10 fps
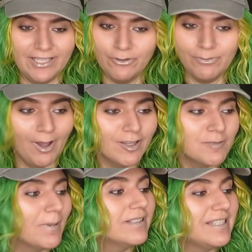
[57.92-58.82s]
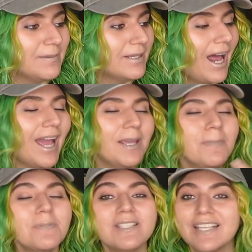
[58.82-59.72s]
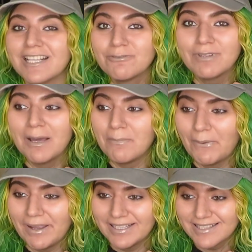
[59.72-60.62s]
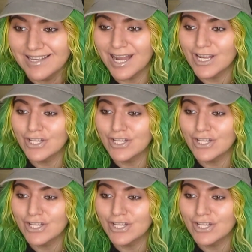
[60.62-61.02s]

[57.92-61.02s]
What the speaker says: Can you all spell demon? I am obsessed with that boy. It's